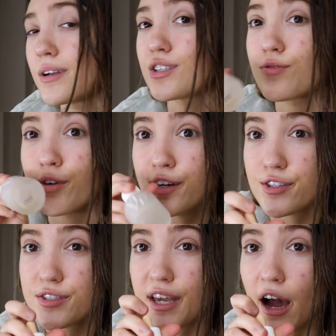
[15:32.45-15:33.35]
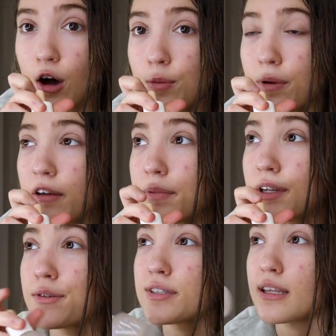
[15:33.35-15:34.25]
but it's for your scalp. I've
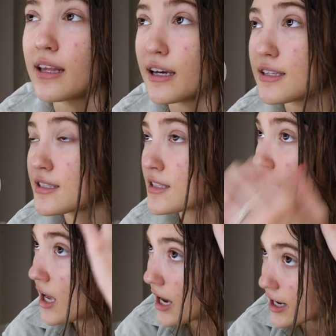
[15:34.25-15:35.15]
been using this.